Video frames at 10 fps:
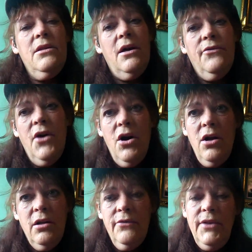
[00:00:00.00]
of
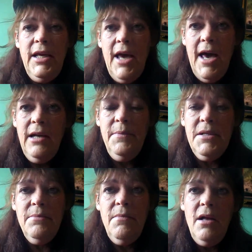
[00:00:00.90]
all of the atoms
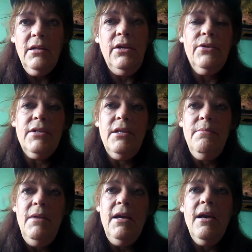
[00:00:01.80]
and molecules that
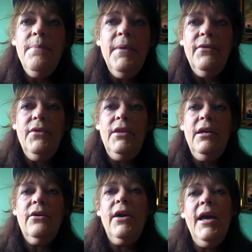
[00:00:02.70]
make up
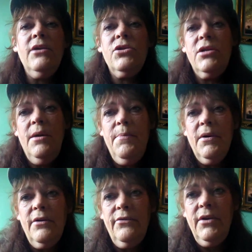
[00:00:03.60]
everything are actually a
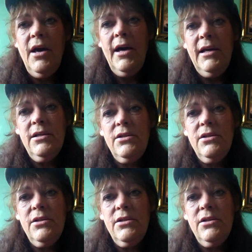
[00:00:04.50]
part of Gaia.